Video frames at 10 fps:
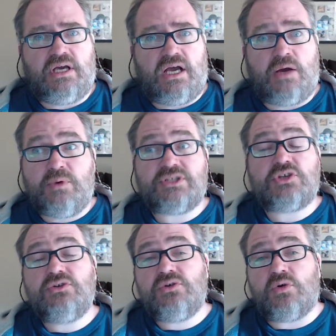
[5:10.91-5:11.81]
I went to
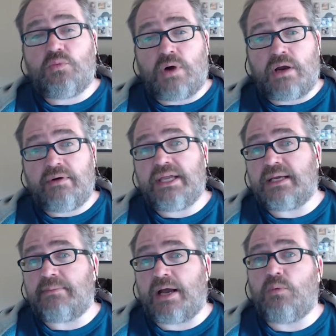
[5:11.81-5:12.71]
New York worrying
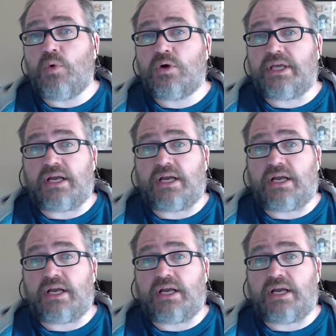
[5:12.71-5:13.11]
about walking.